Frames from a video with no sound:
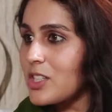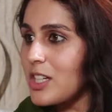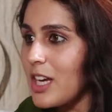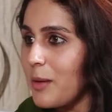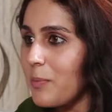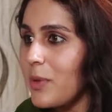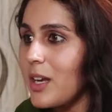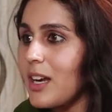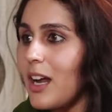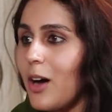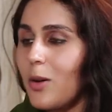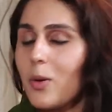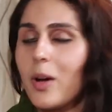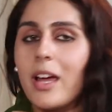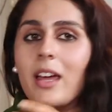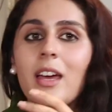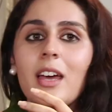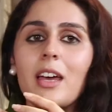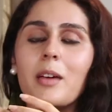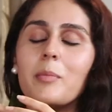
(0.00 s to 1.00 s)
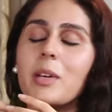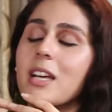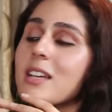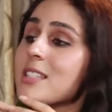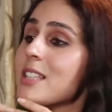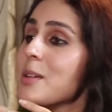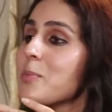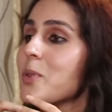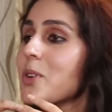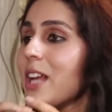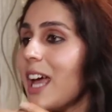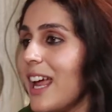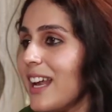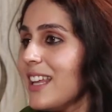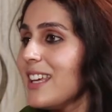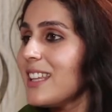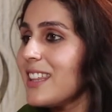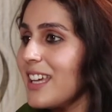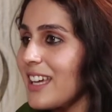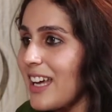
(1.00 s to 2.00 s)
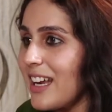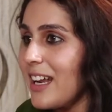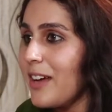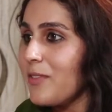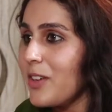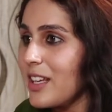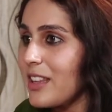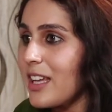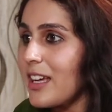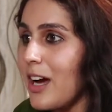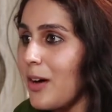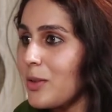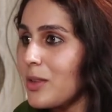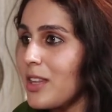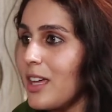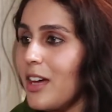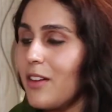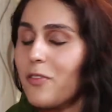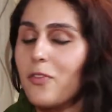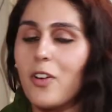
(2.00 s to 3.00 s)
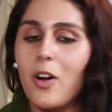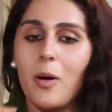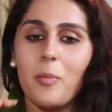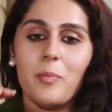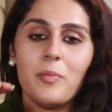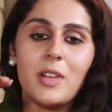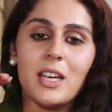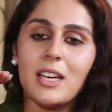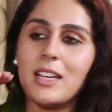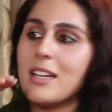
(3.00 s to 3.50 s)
shape it? Because they put anything and everything out there, from